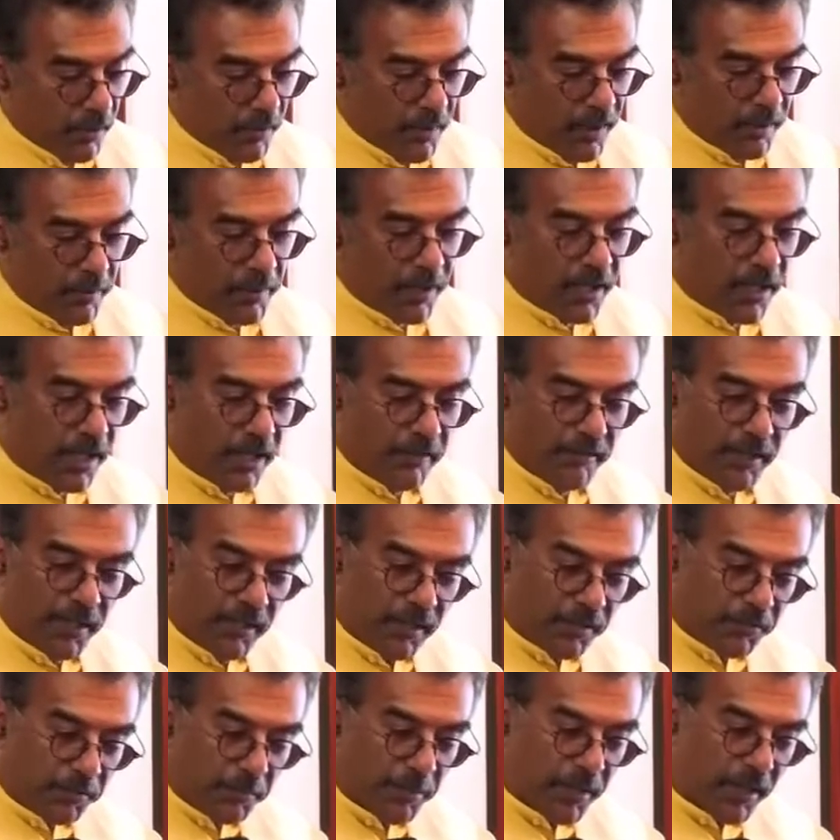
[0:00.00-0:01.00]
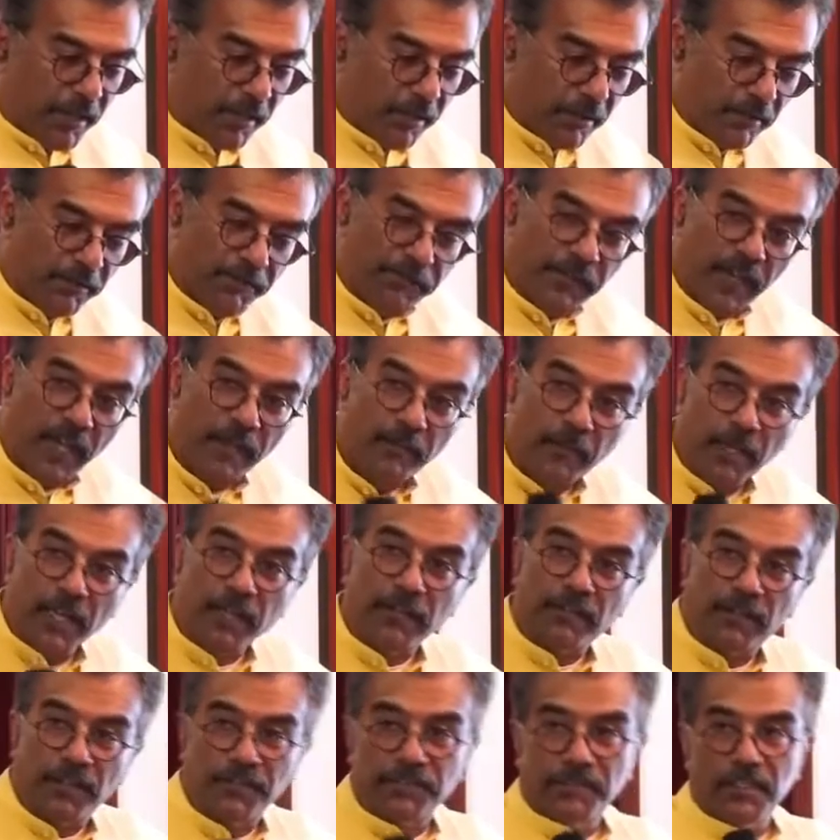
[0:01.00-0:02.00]
we believe in the spirit of
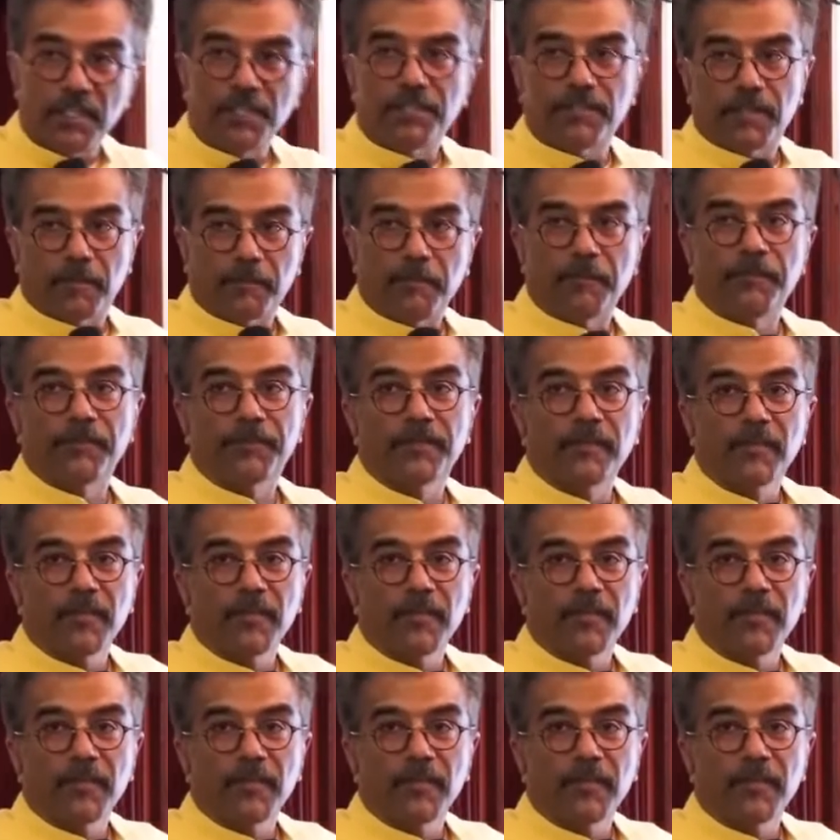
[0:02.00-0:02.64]
family trusteeship.